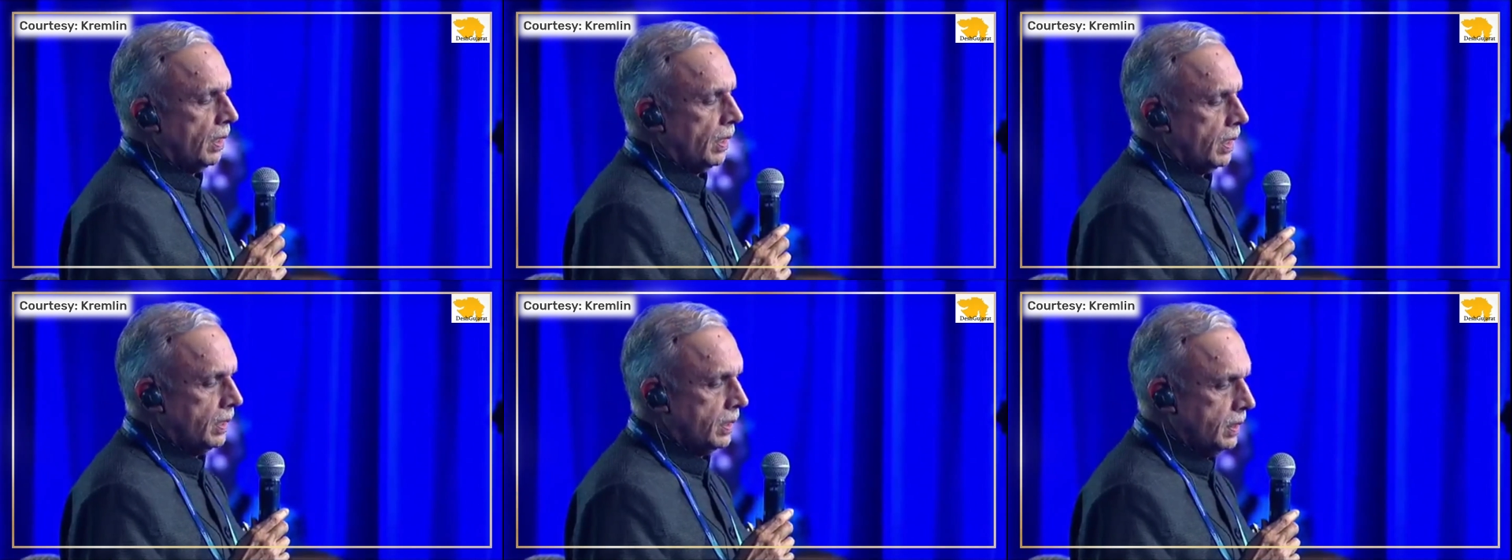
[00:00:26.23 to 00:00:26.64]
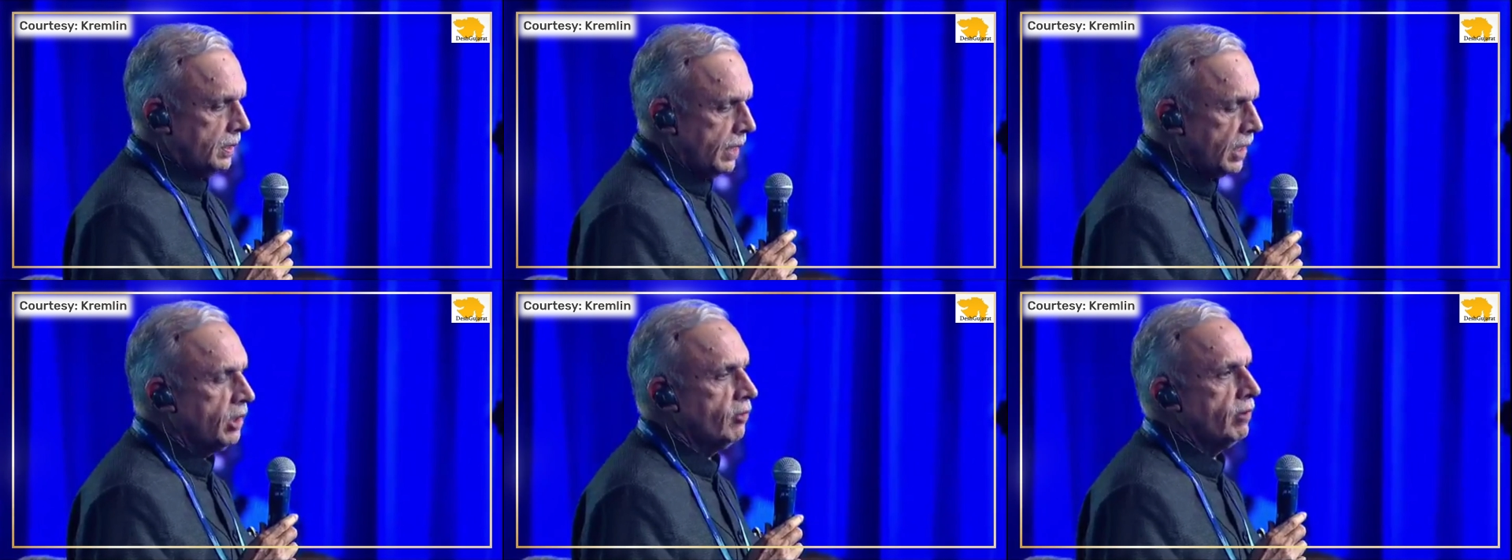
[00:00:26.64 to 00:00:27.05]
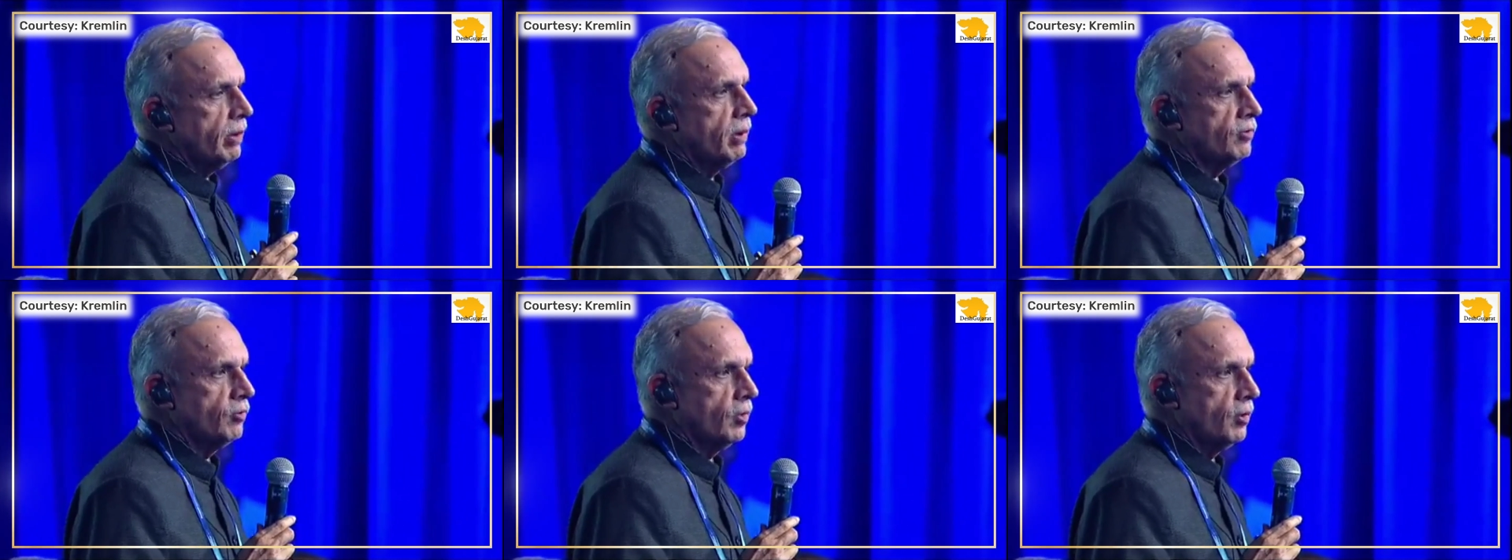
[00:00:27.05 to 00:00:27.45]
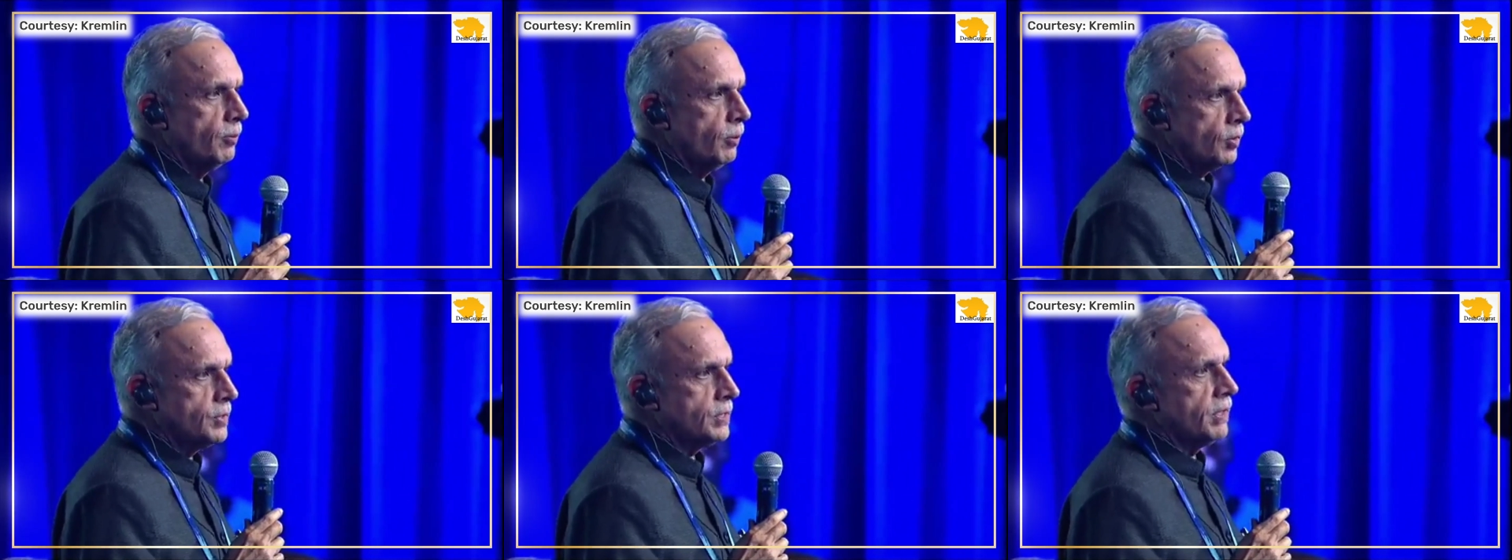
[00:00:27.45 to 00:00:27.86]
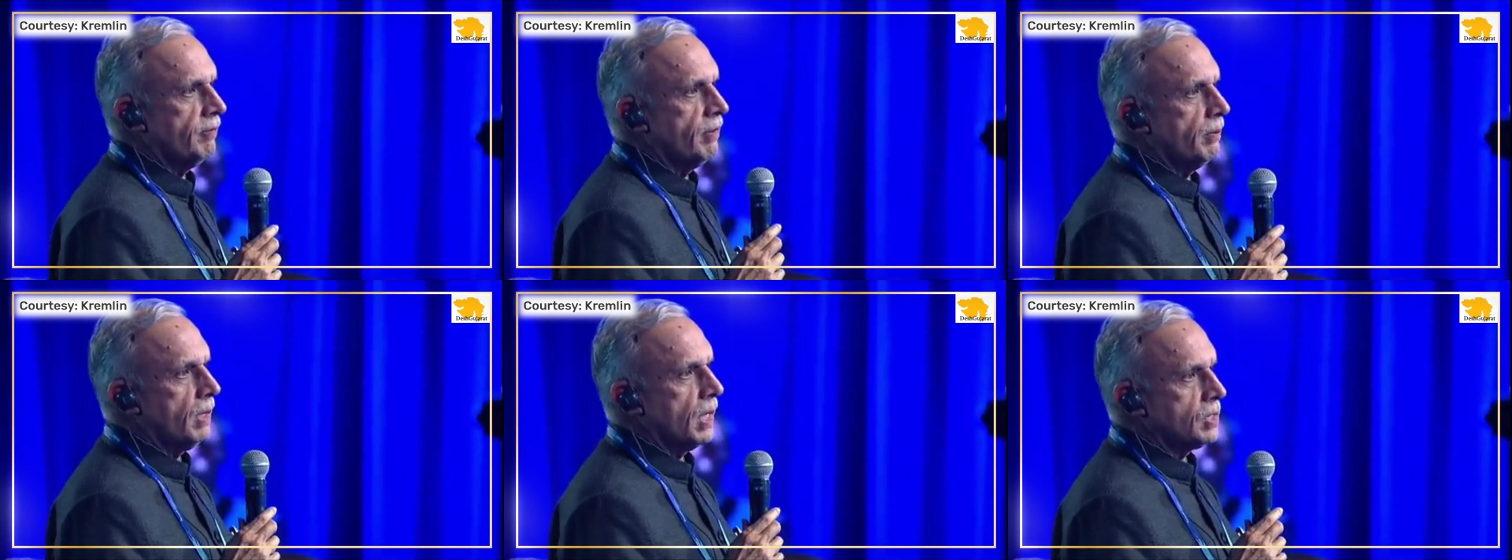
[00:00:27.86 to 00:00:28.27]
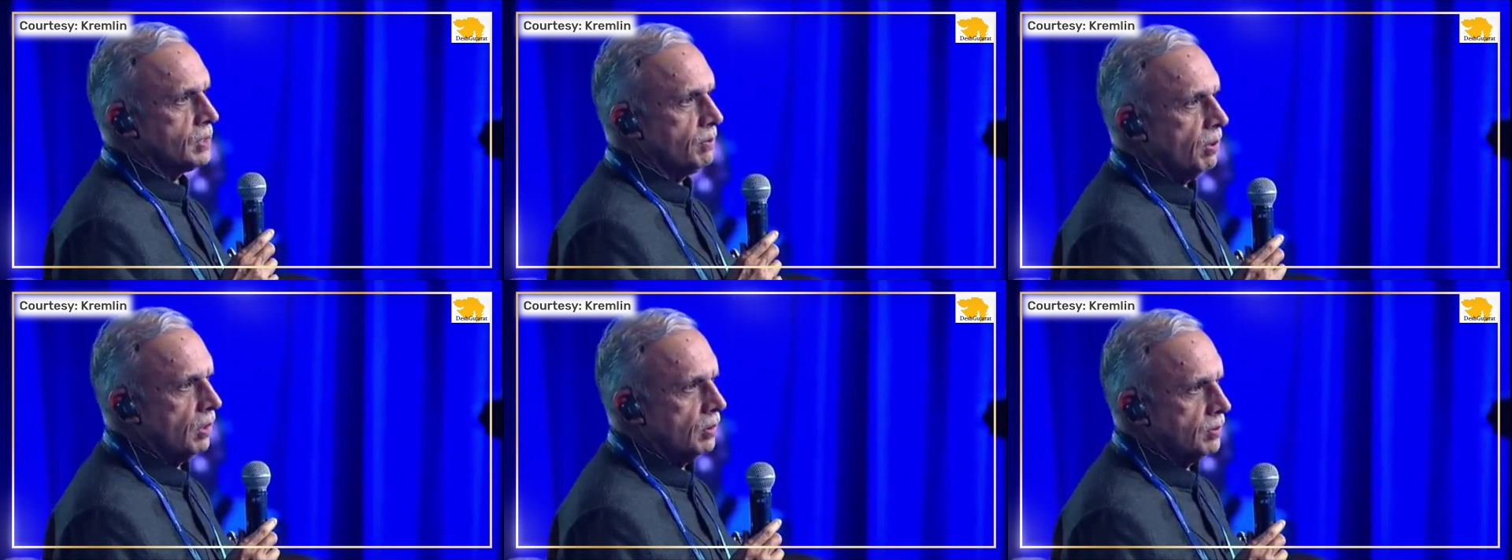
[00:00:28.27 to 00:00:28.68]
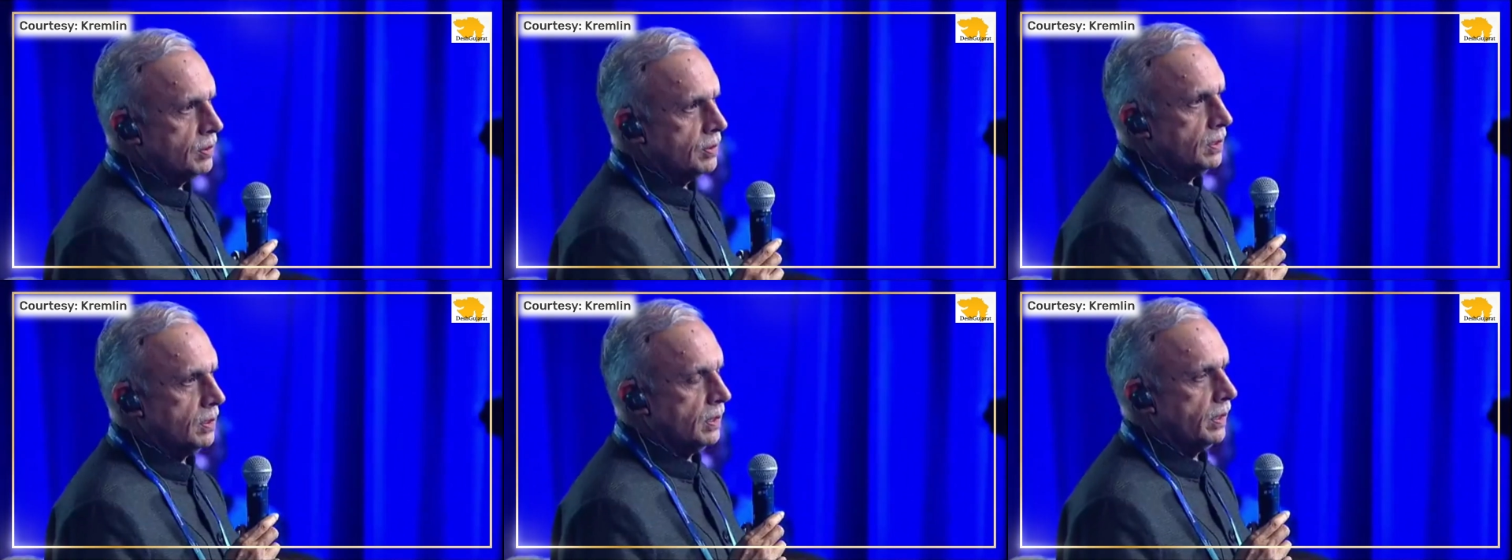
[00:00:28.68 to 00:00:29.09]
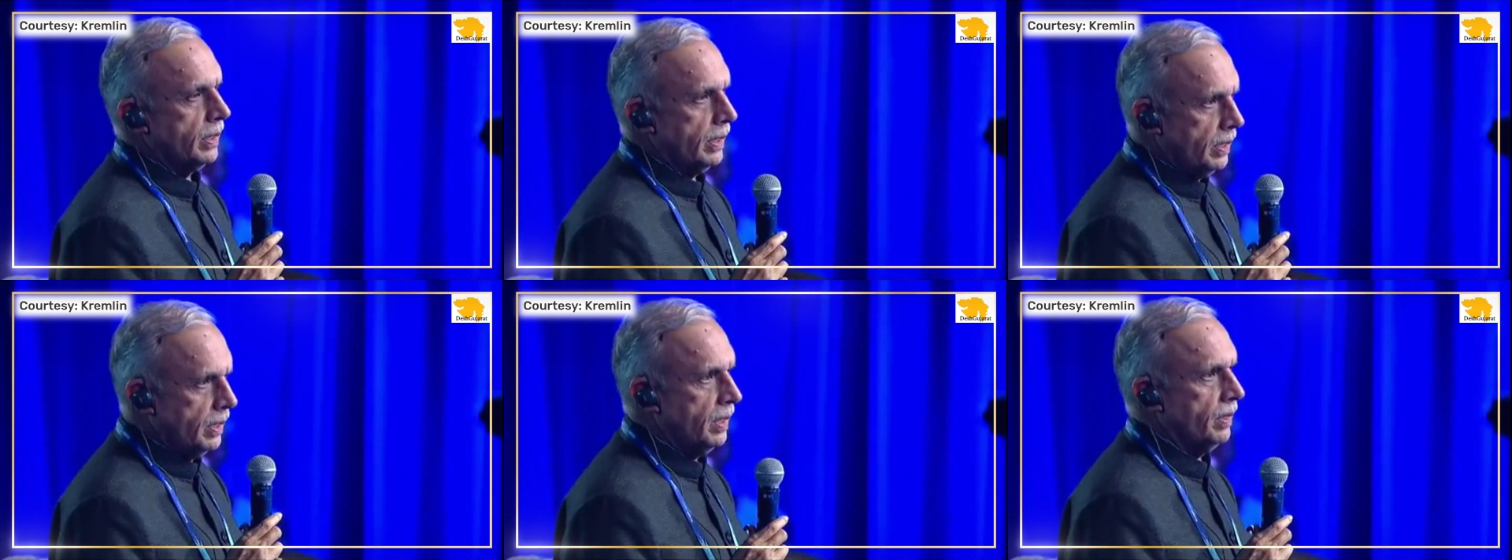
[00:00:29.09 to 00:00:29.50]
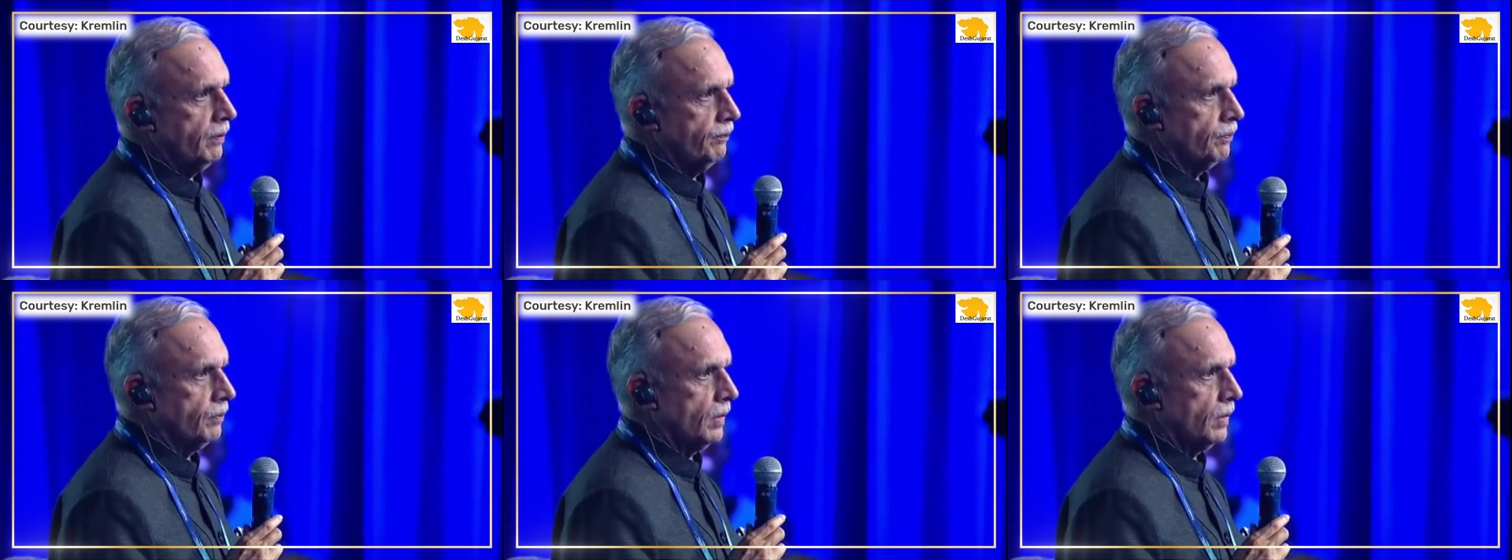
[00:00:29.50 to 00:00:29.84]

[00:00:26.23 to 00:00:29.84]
And thank you very much for positive remarks about India.